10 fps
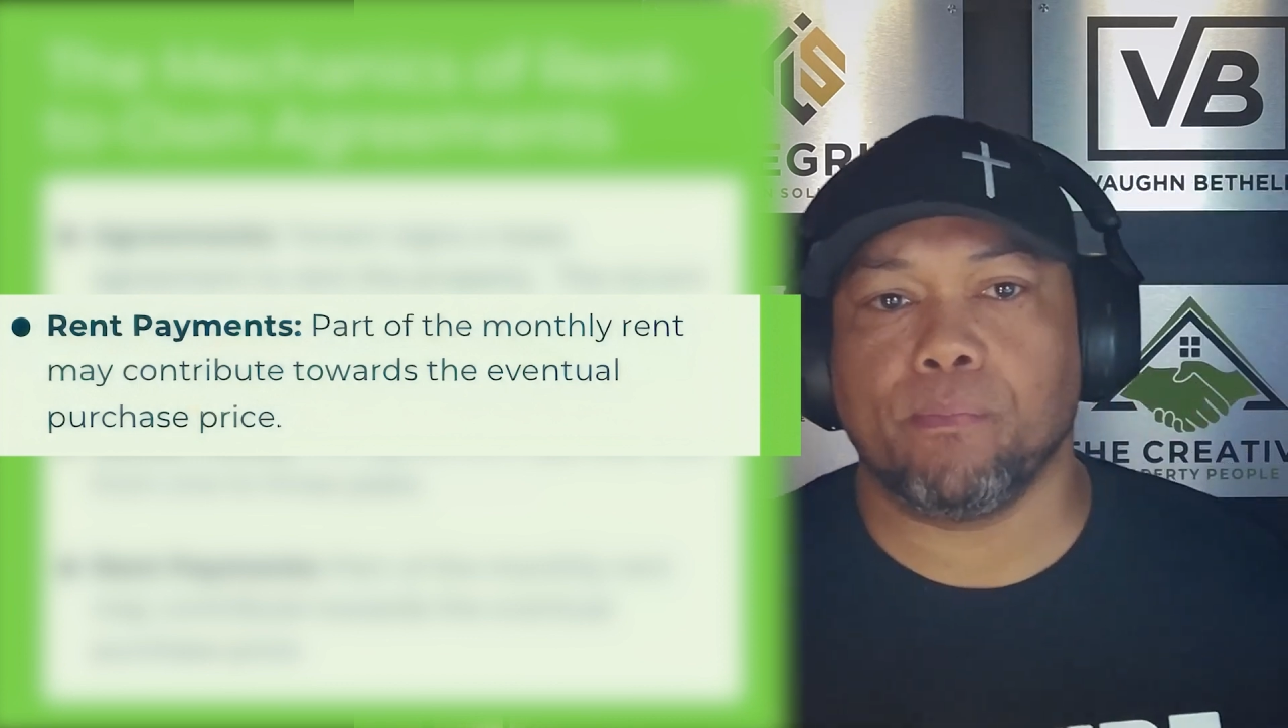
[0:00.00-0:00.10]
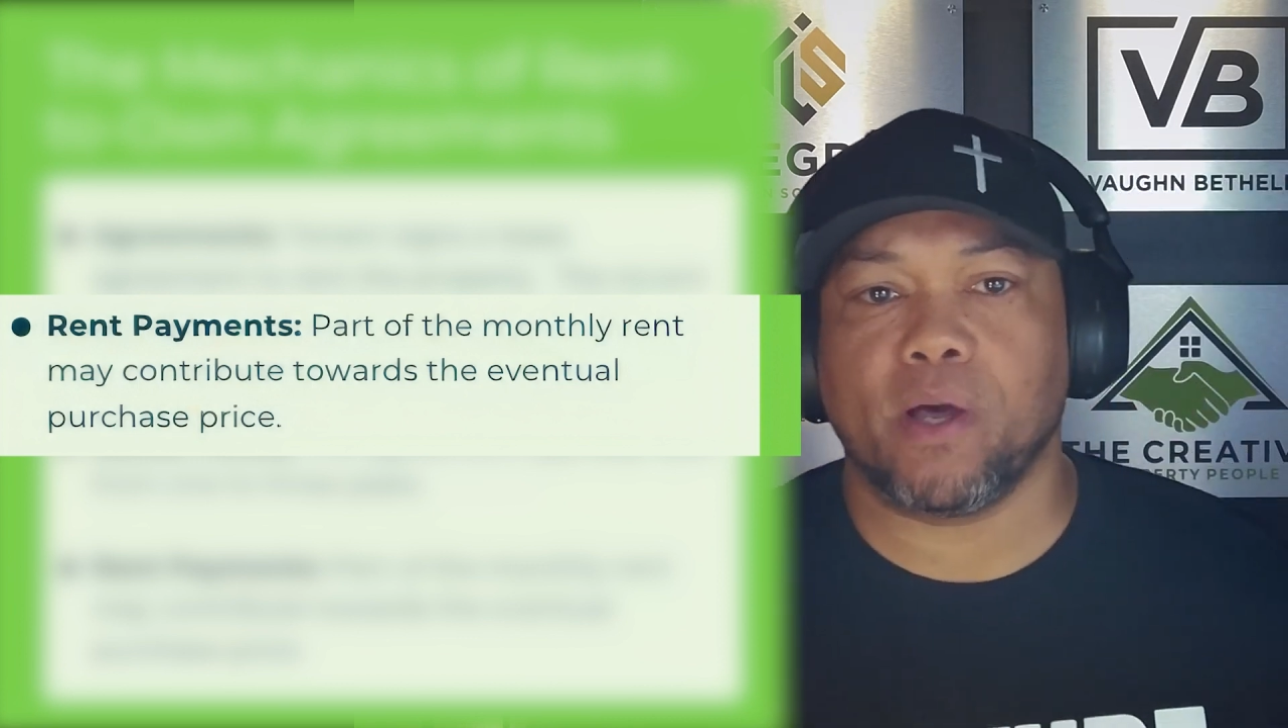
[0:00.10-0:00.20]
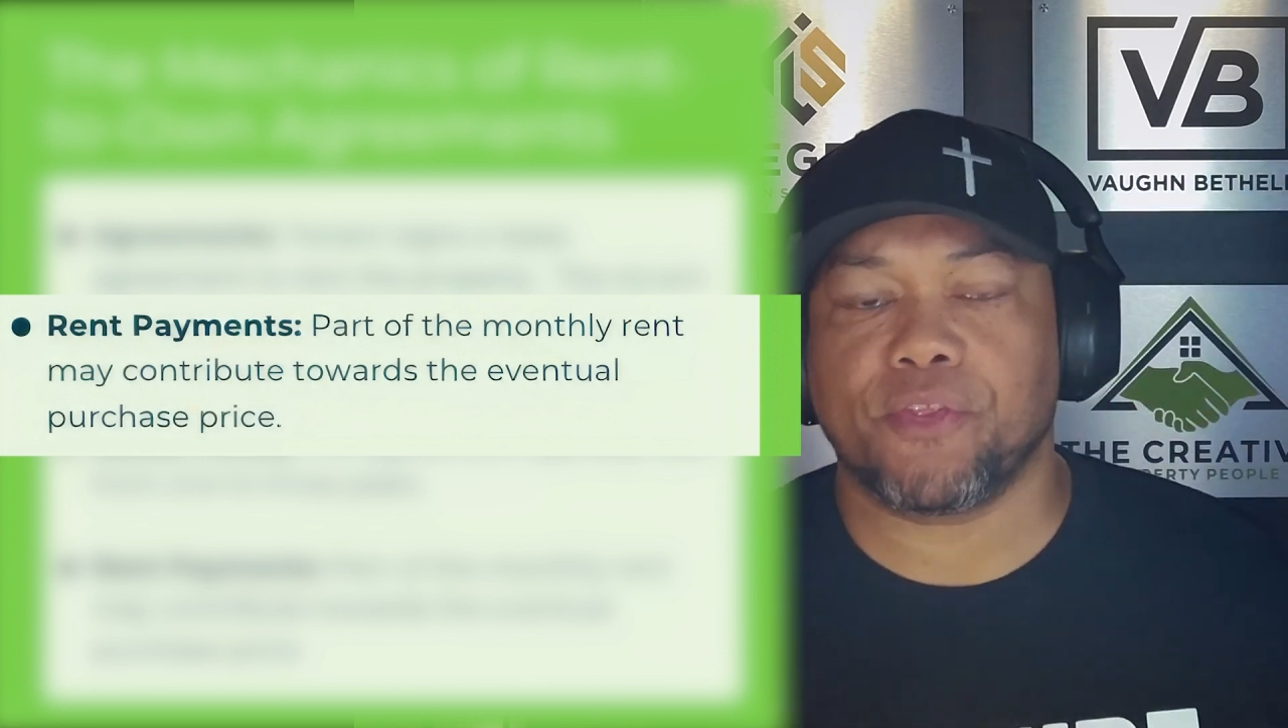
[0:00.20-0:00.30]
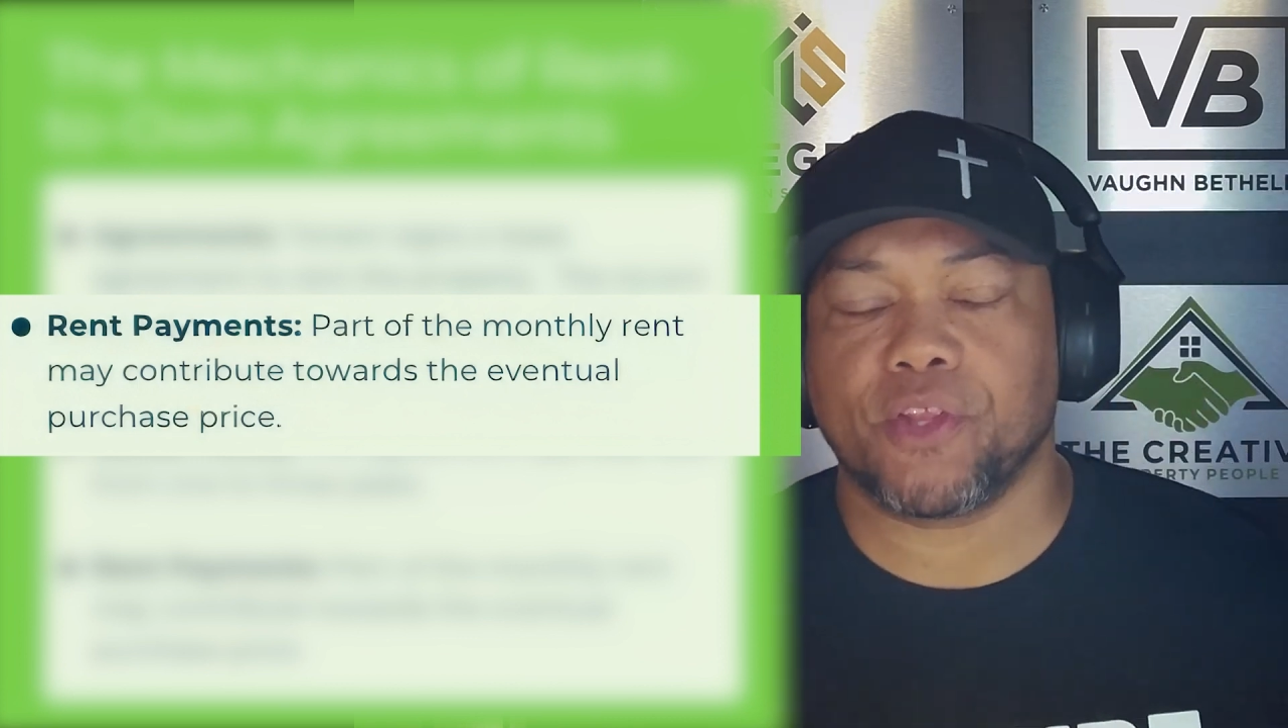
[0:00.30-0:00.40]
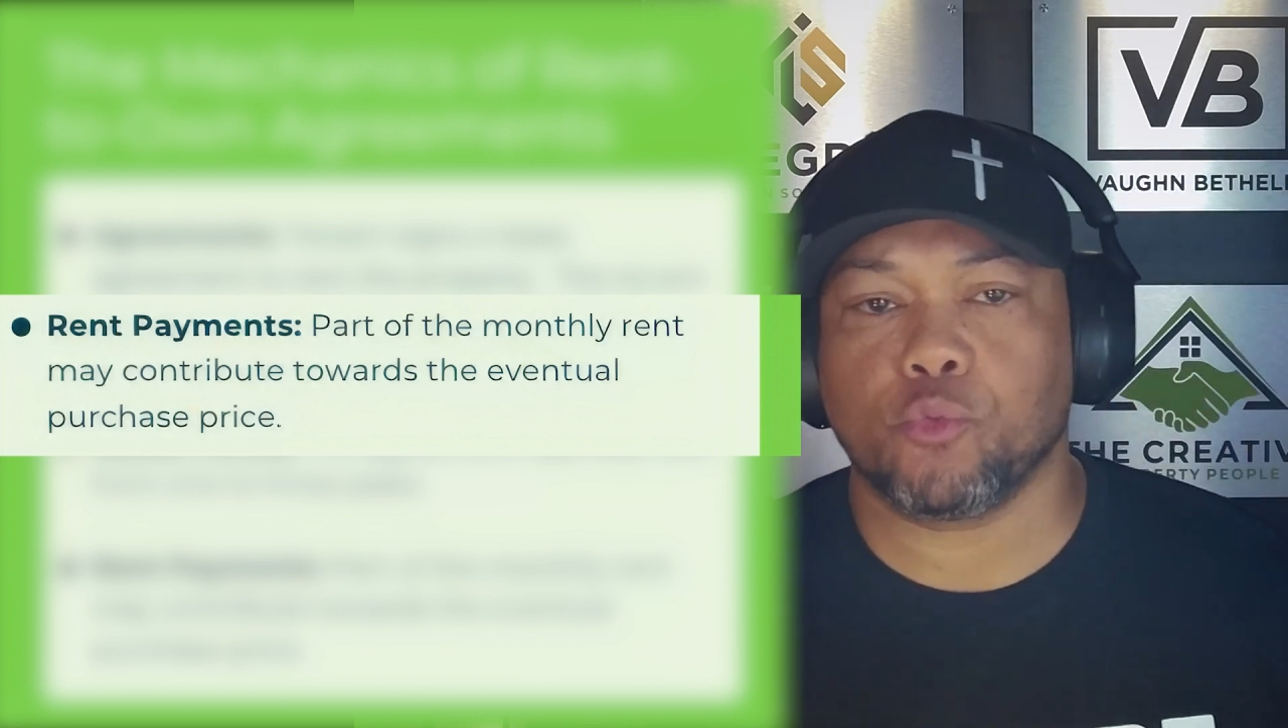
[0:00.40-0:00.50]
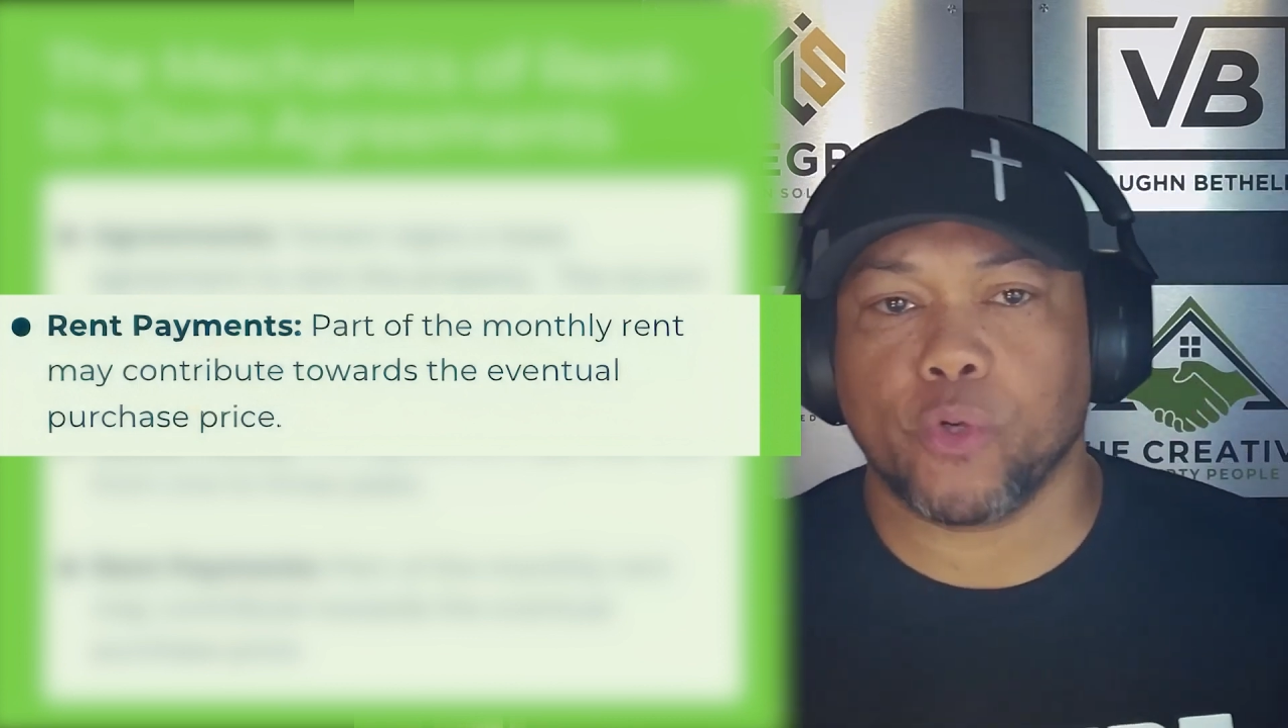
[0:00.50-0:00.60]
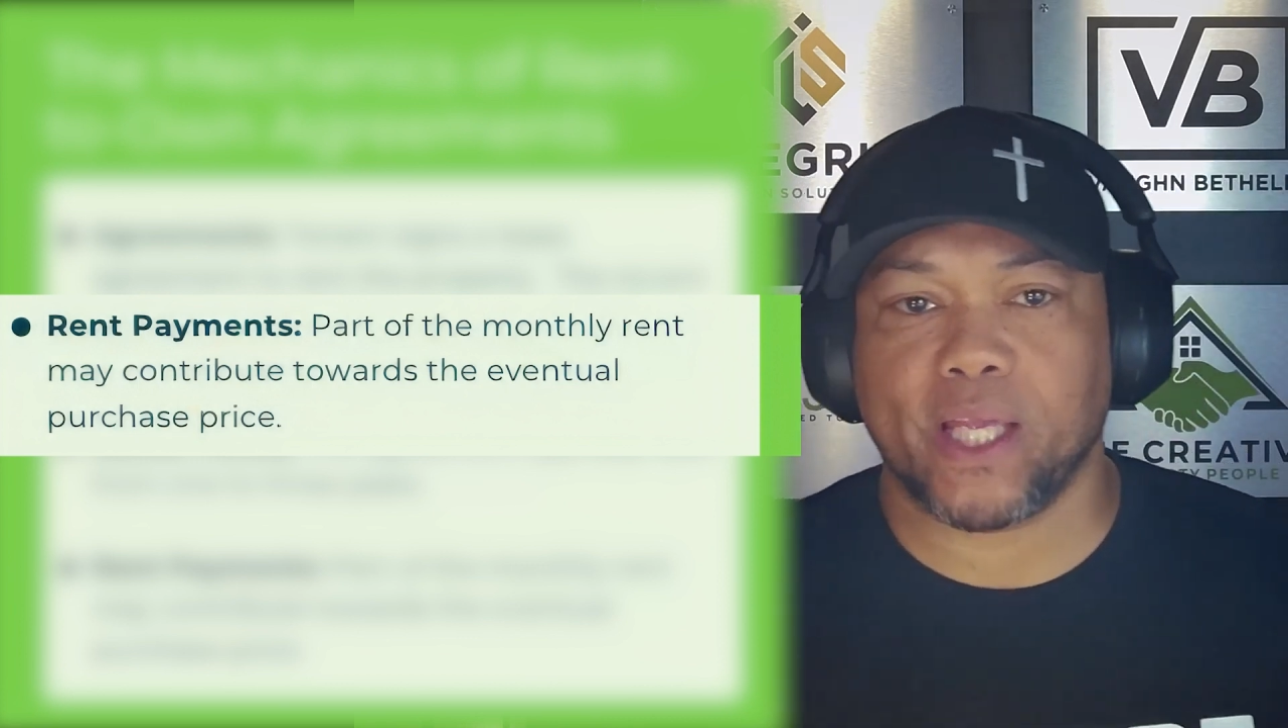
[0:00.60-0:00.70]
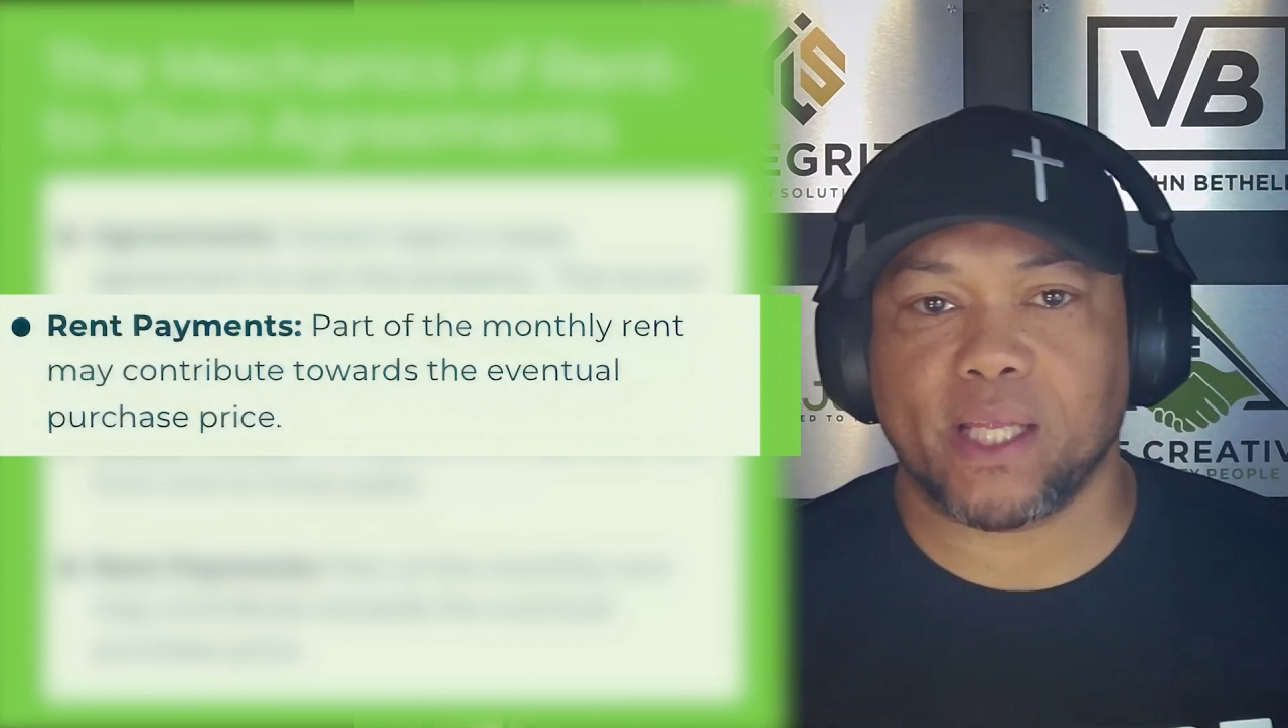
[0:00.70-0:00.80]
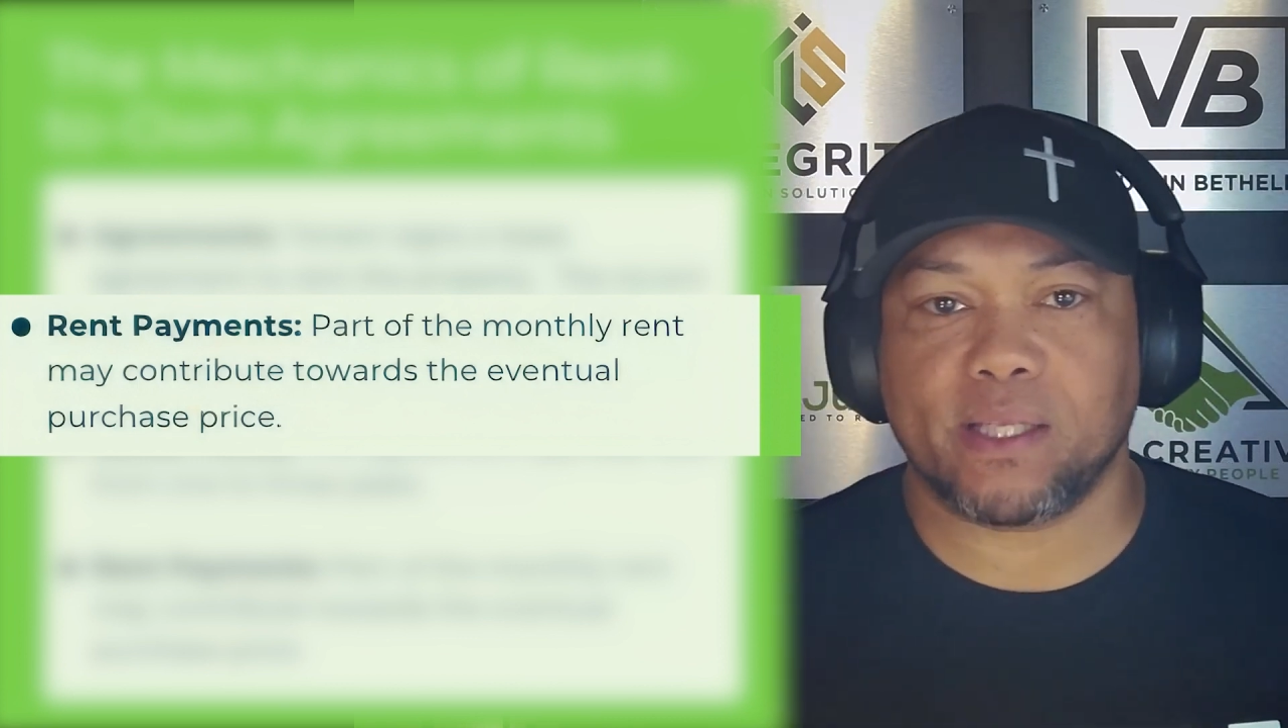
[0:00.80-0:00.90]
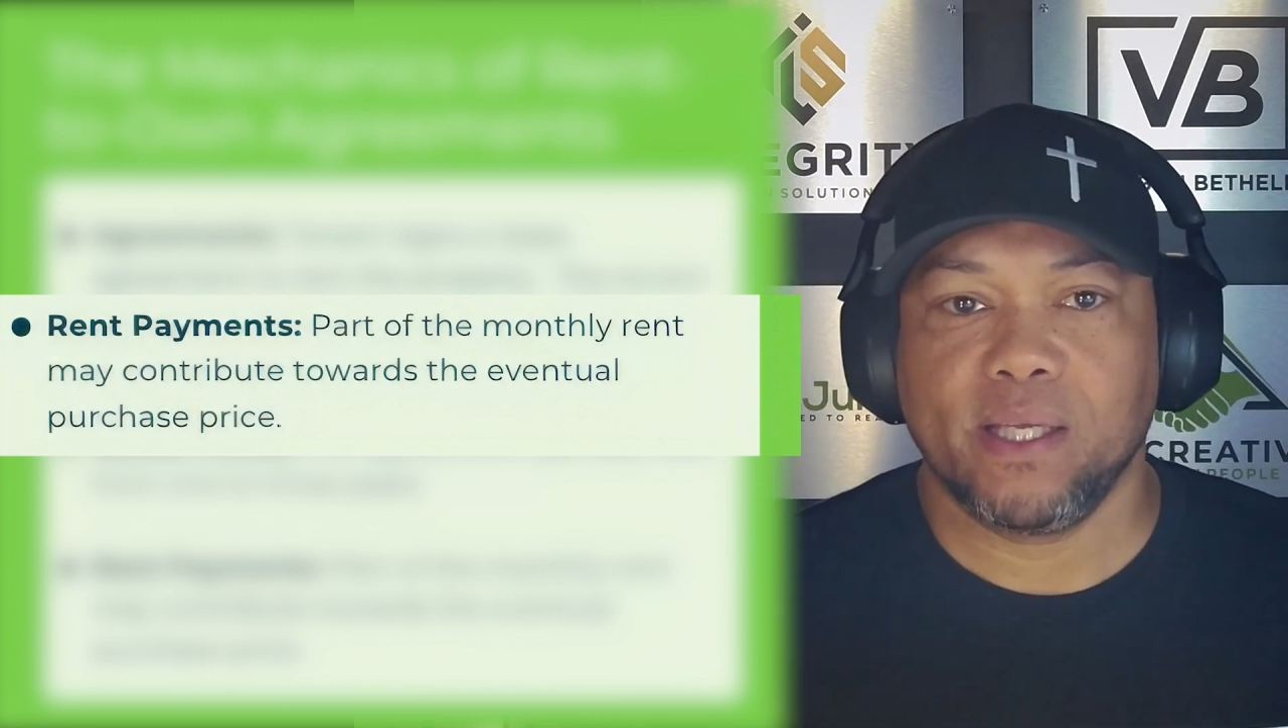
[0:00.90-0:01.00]
monthly
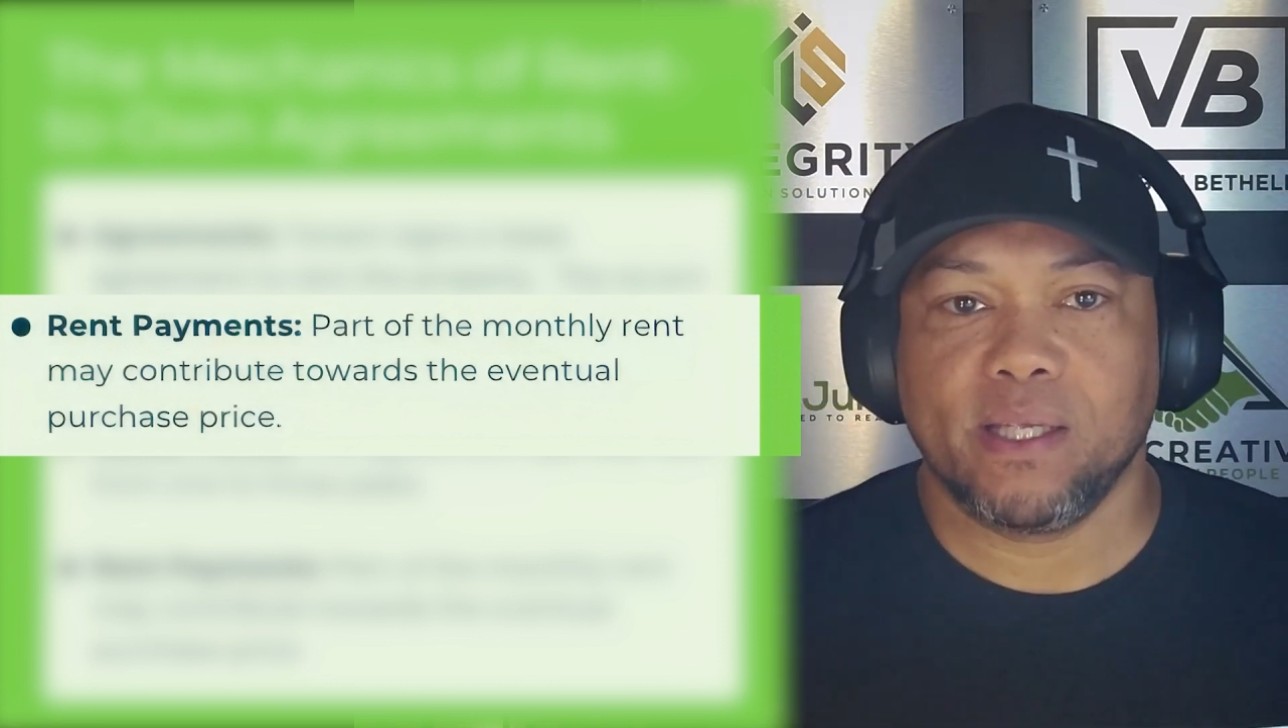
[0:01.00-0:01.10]
rent